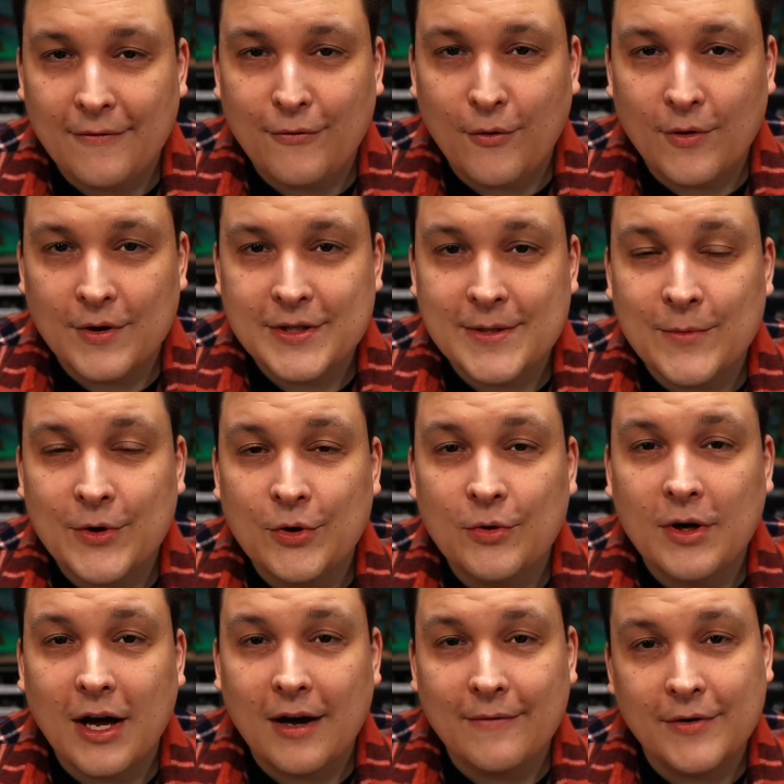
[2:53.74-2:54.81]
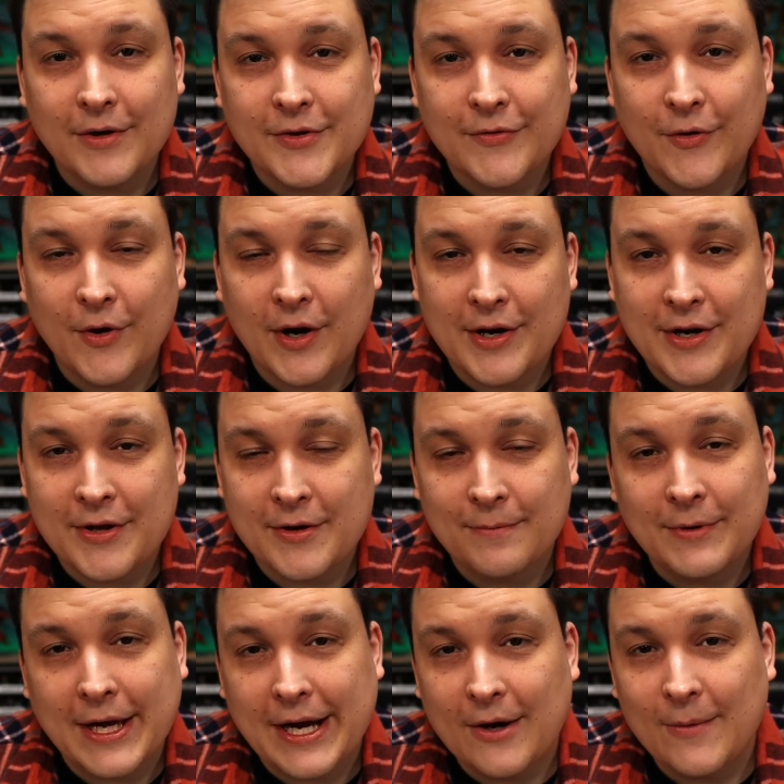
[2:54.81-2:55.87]
for someone who covers for another
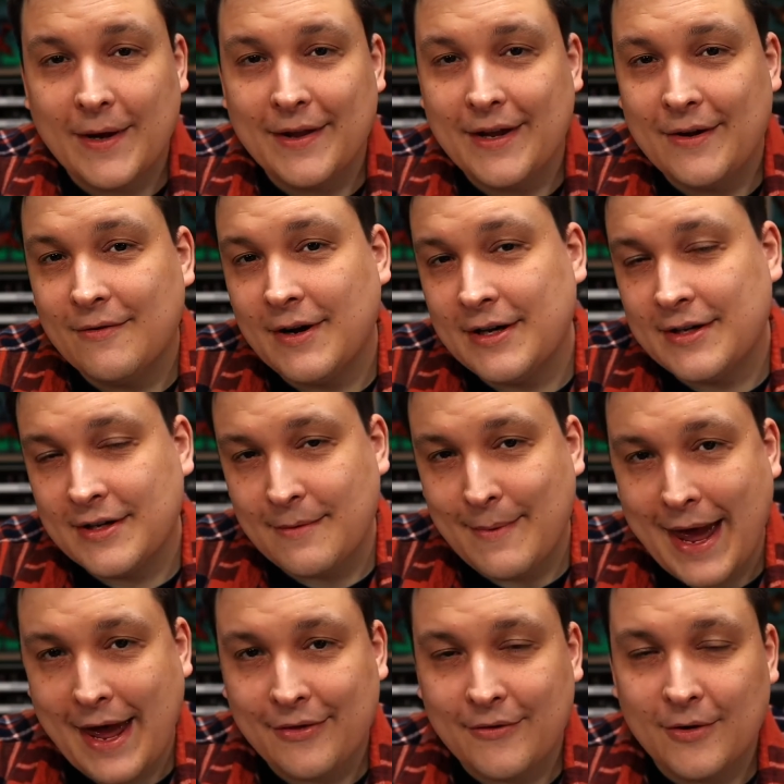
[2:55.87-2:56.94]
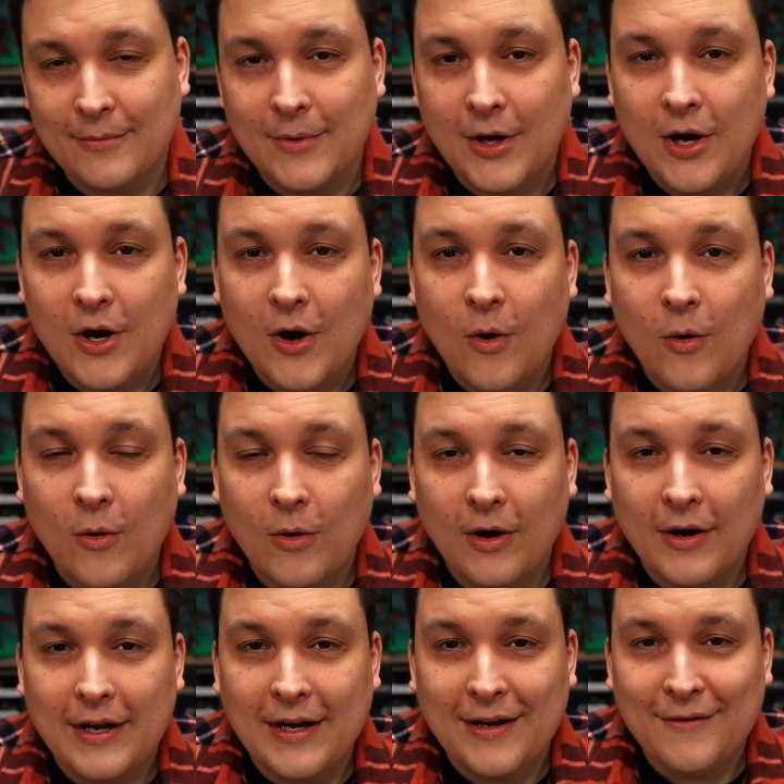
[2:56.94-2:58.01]
player while they run to the bathroom.
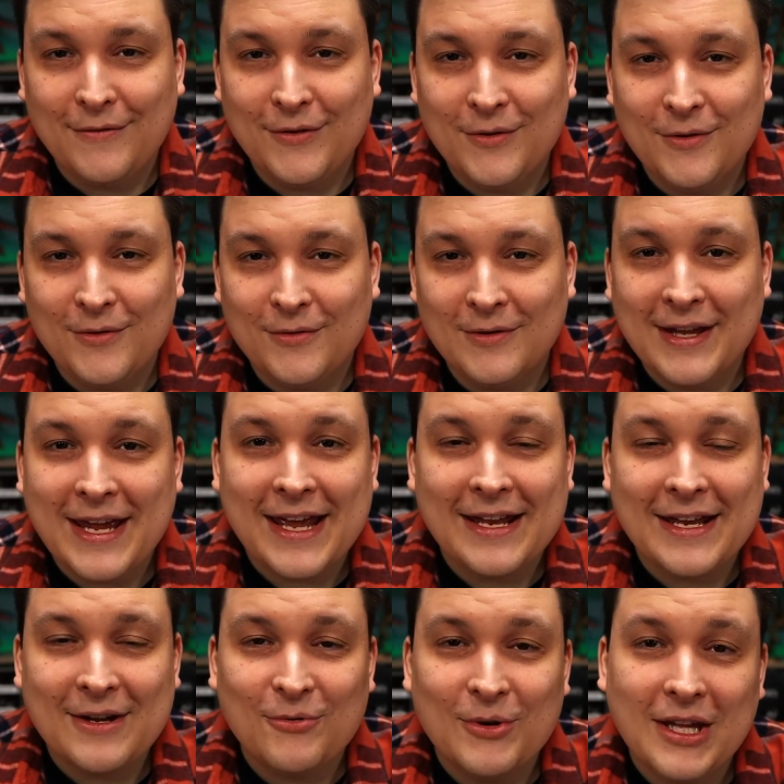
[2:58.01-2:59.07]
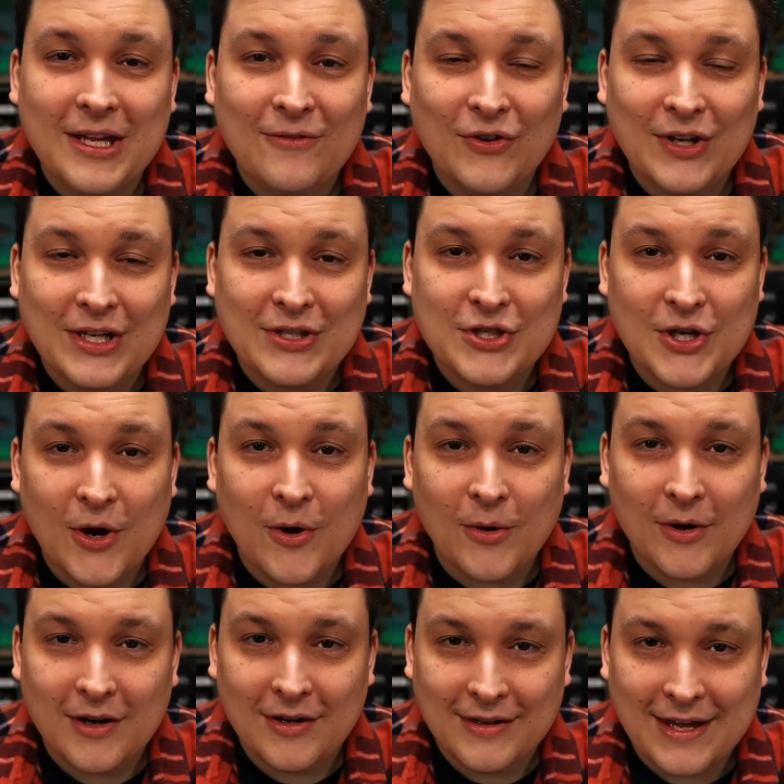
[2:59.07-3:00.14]
Or if you land a really funny
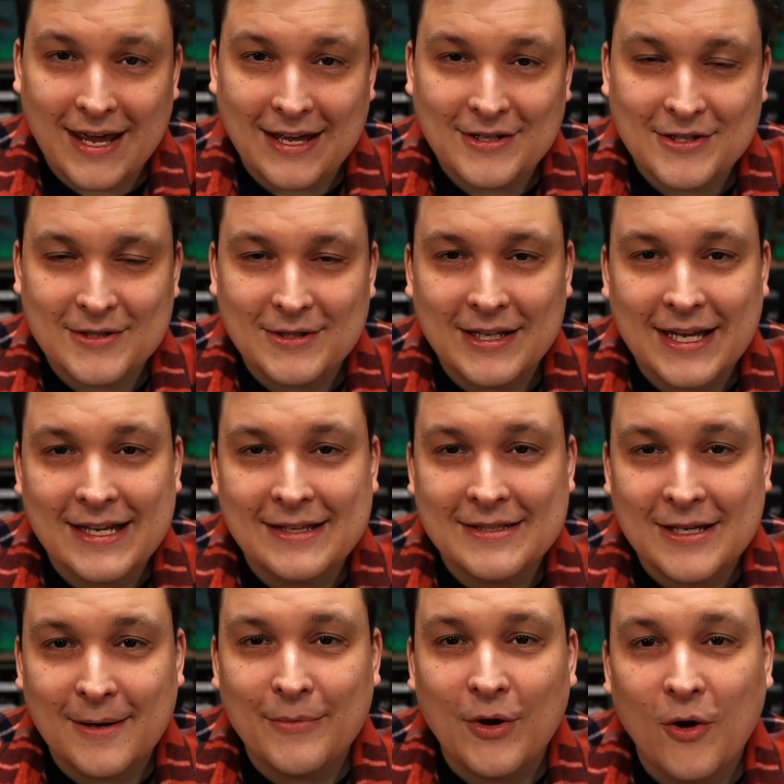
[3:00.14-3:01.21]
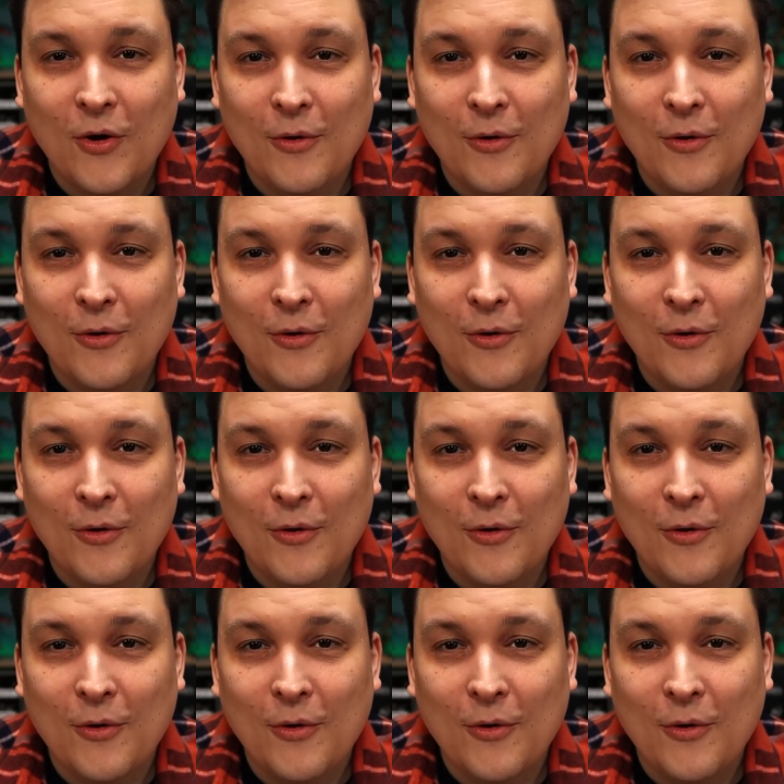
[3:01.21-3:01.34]
joke that just lightens up the